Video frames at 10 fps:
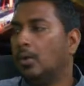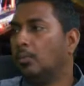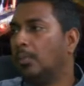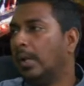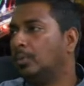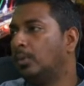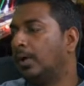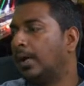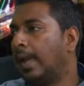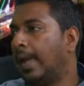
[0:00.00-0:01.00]
When we
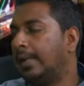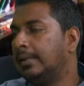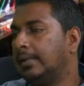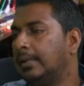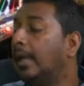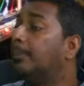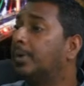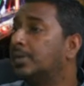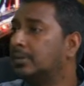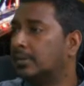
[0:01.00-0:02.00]
are adding a
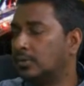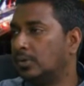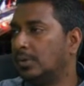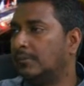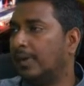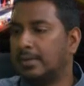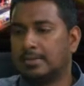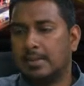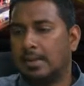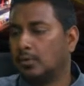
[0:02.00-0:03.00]
printer to the
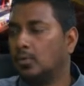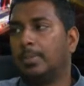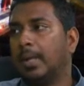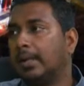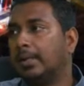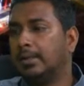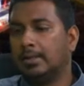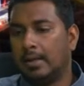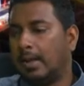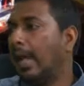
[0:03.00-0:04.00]
device, you plug it
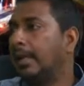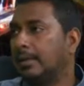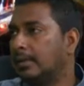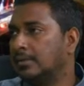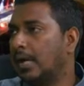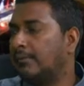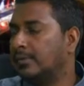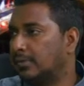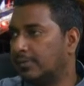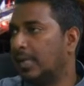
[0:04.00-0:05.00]
in and the
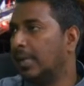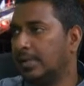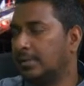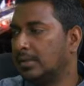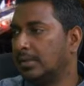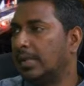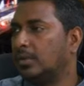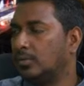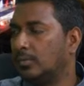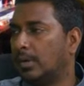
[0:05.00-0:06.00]
driver's over there and it's ready
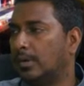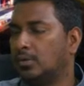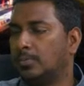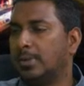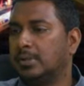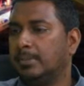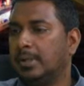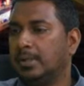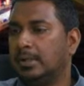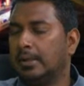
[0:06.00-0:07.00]
to print
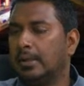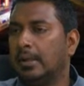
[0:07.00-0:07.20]
immediately.